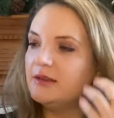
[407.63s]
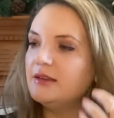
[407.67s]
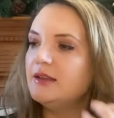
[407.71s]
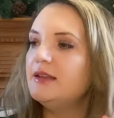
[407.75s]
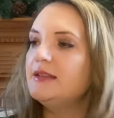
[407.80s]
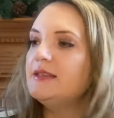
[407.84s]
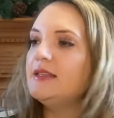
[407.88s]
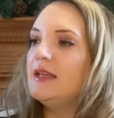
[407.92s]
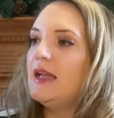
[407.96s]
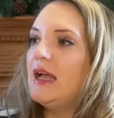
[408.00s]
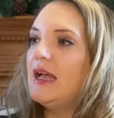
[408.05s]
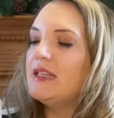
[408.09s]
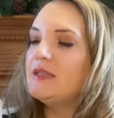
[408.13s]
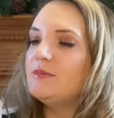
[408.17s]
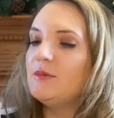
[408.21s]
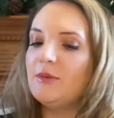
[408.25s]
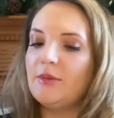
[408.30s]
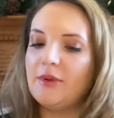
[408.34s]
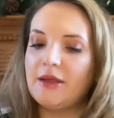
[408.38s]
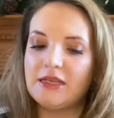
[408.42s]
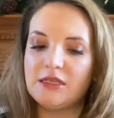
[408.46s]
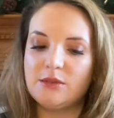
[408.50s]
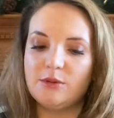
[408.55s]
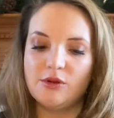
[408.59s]
It has been
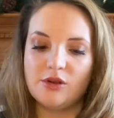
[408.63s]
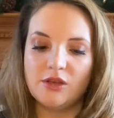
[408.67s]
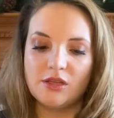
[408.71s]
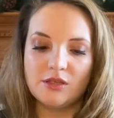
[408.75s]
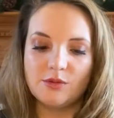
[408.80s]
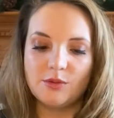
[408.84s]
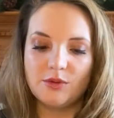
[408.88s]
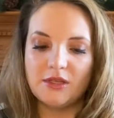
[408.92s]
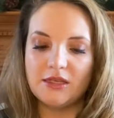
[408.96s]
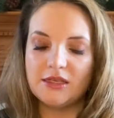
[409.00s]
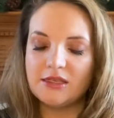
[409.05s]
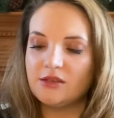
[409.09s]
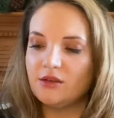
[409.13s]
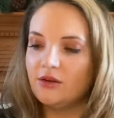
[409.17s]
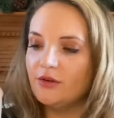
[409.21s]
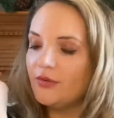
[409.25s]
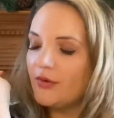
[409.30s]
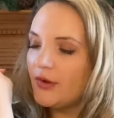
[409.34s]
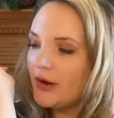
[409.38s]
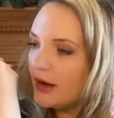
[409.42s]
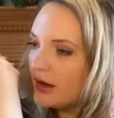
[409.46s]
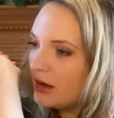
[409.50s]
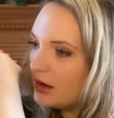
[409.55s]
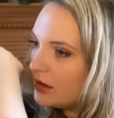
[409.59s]
my experience with these so
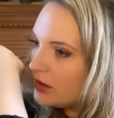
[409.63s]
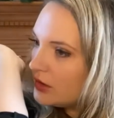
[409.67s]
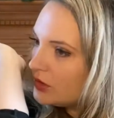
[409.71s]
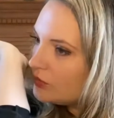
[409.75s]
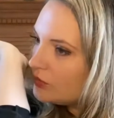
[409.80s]
far.